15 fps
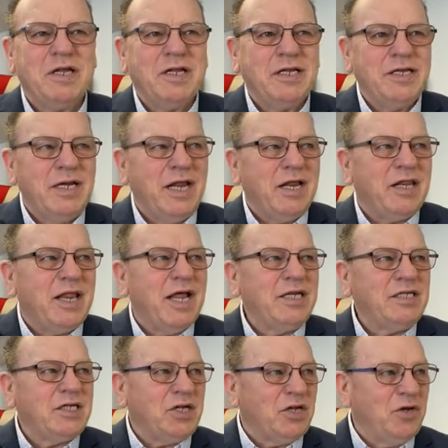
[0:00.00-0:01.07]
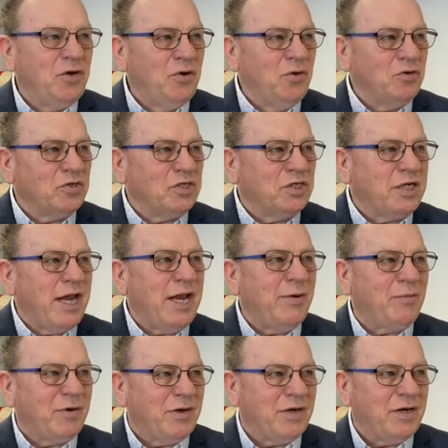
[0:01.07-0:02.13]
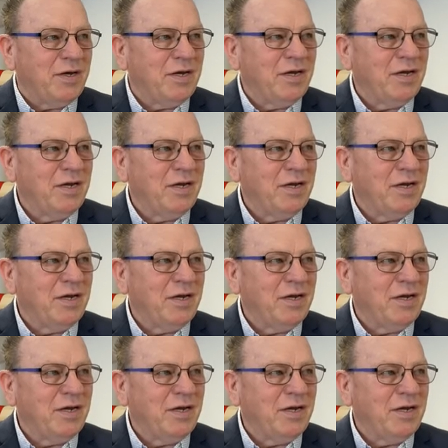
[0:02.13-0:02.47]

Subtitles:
Isn't that, that's a huge statement